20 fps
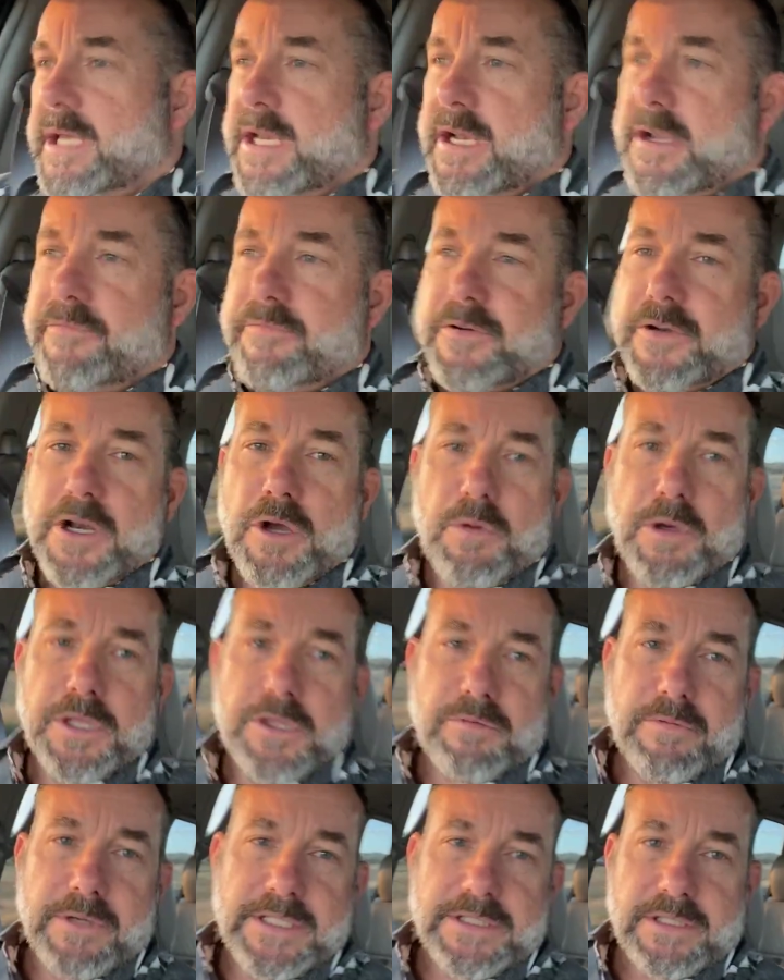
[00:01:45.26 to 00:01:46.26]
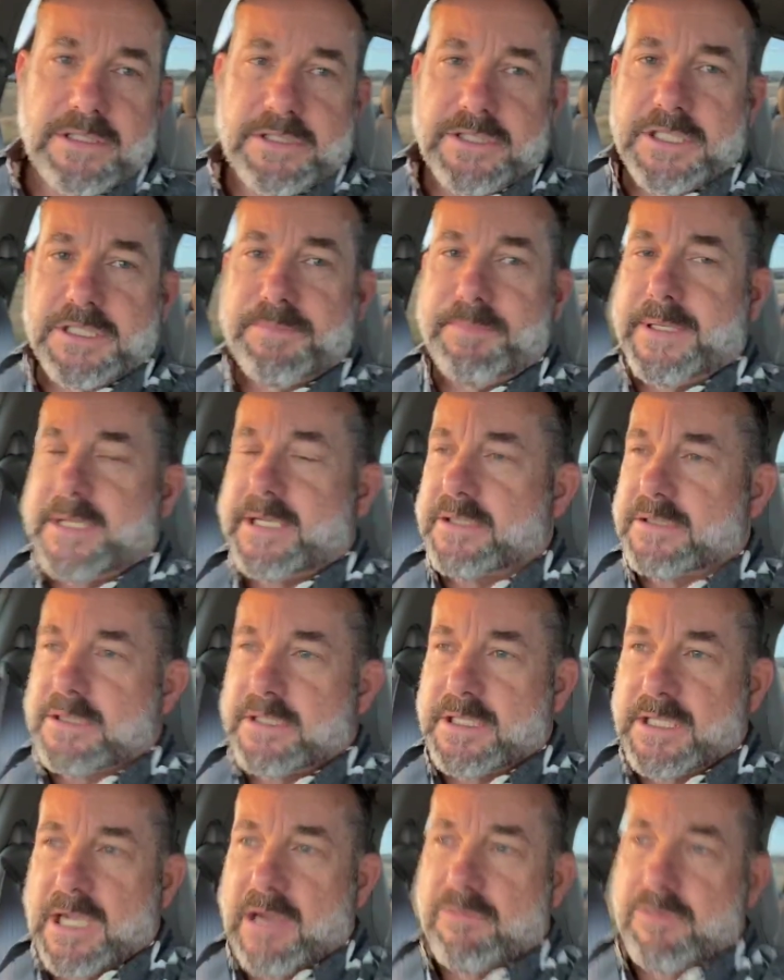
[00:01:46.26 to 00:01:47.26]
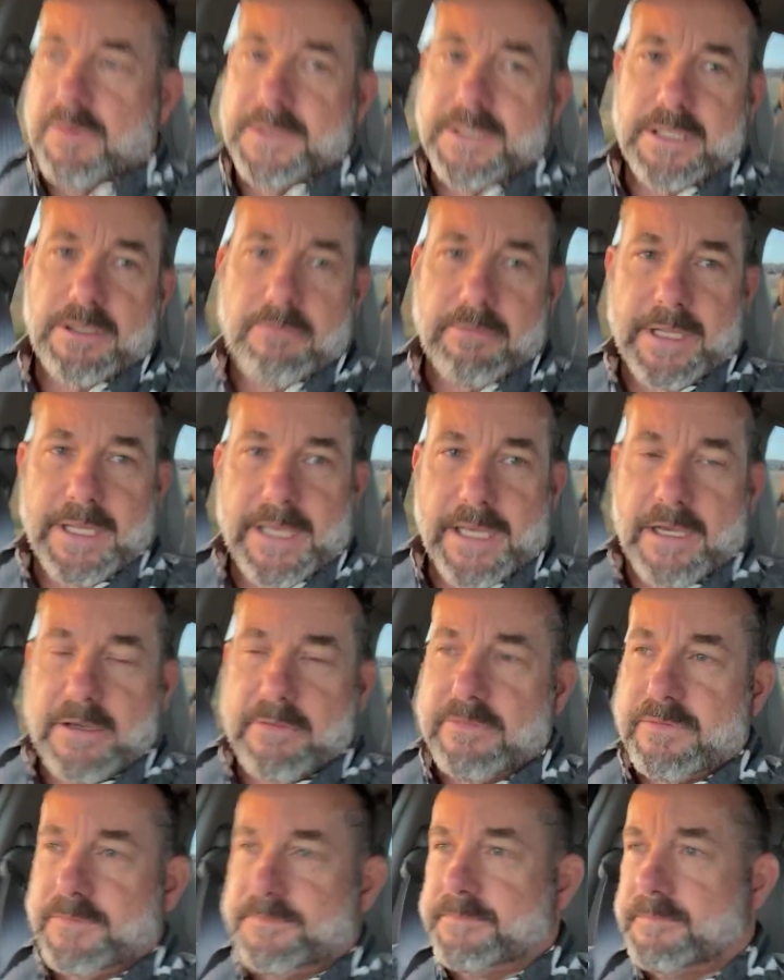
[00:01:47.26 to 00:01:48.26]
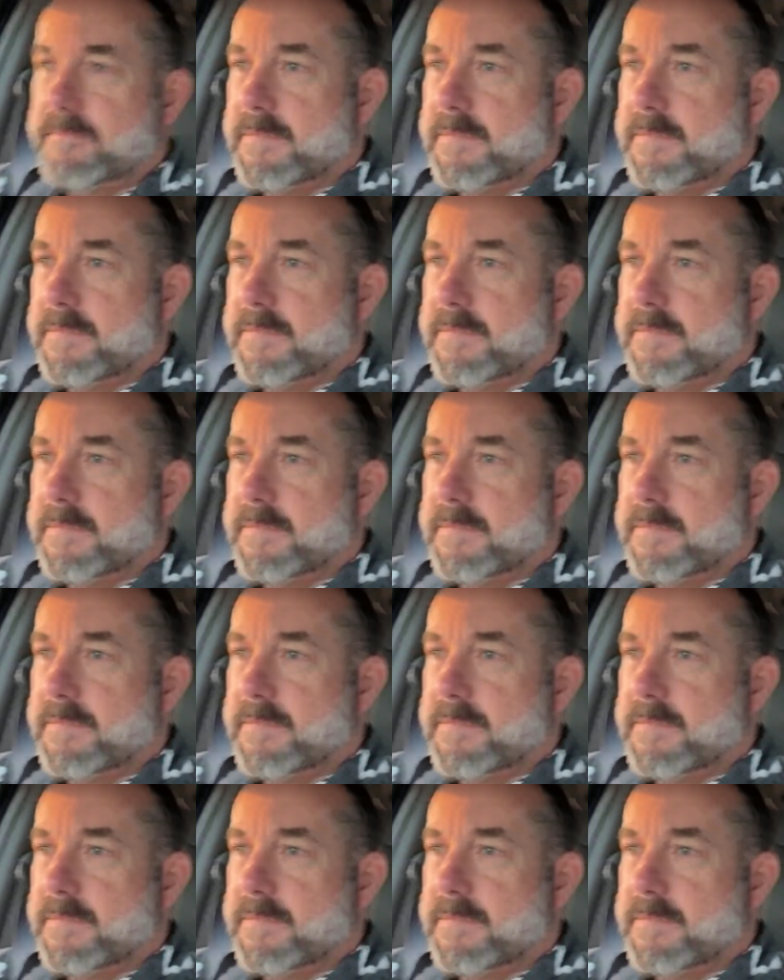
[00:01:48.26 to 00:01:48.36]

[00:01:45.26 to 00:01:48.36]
and if for no other reason, just because of the government that we have.